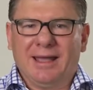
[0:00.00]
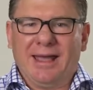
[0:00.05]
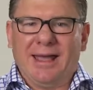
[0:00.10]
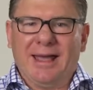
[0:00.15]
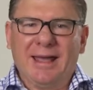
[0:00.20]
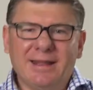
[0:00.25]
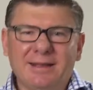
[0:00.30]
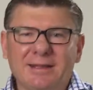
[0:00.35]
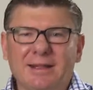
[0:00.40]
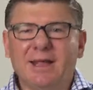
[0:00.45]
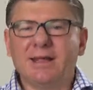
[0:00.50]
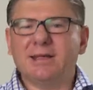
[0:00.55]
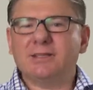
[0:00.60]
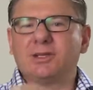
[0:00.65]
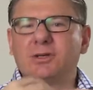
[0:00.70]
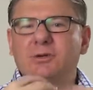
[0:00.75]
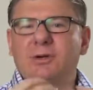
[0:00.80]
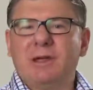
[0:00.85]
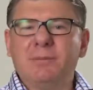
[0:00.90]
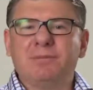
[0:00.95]
and then
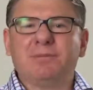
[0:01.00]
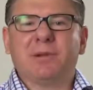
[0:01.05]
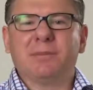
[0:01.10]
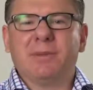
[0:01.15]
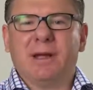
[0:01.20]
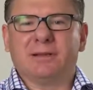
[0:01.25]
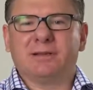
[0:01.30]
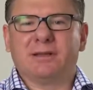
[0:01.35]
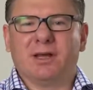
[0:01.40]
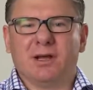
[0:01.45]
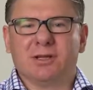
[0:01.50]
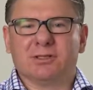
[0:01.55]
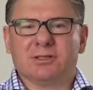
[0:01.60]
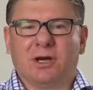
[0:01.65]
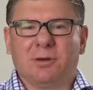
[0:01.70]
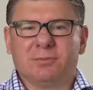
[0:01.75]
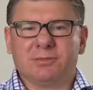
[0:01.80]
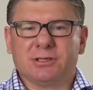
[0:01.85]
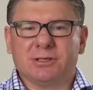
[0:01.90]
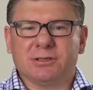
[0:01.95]
to implement those
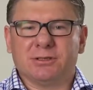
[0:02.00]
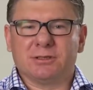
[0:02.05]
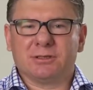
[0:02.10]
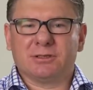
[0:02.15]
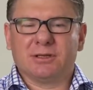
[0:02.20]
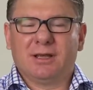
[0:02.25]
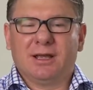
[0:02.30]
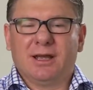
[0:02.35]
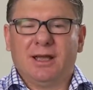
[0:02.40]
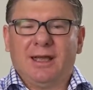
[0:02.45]
options.